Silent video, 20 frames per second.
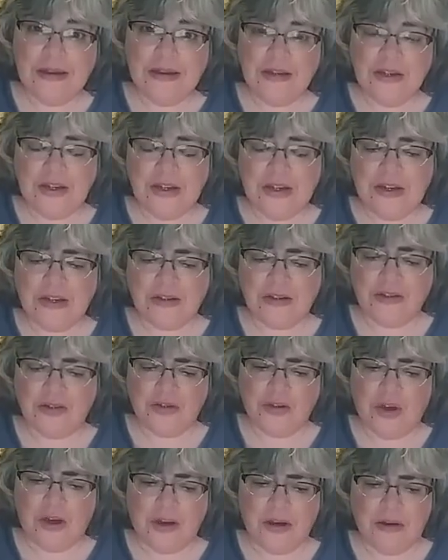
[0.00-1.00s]
channel is
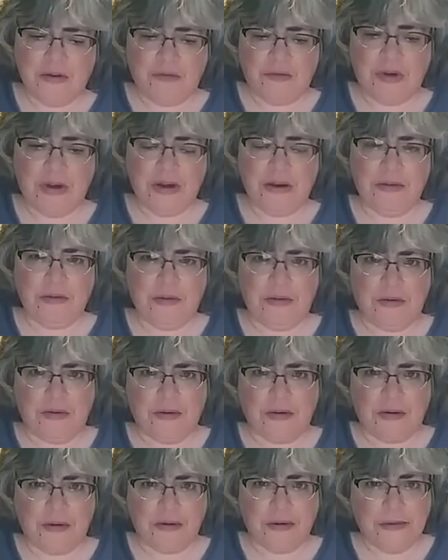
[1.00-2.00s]
not ready
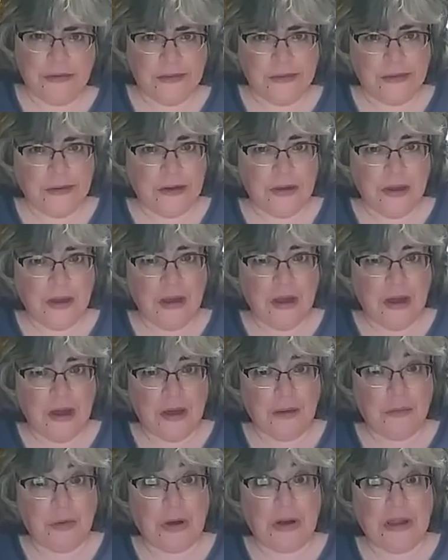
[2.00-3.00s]
for,
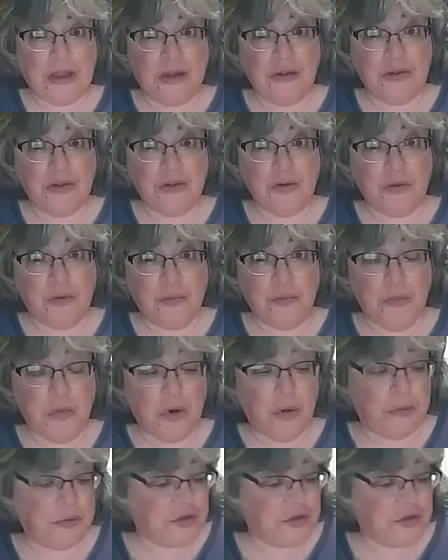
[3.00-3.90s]
I'm not allowed to do mobile